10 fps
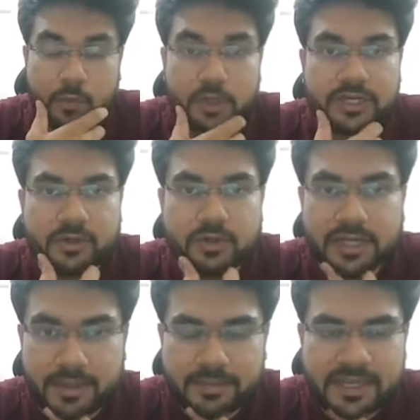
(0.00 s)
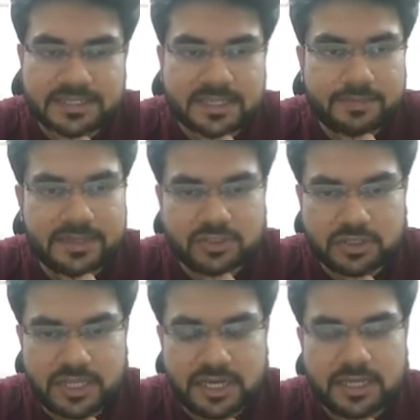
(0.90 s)
what are your timelines, and based
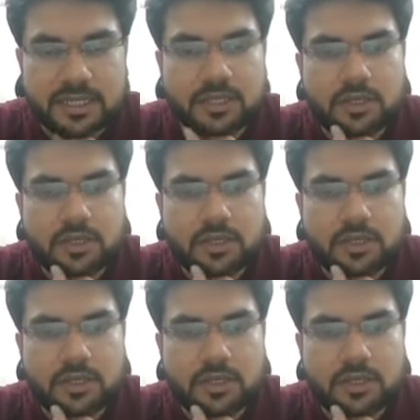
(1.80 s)
on that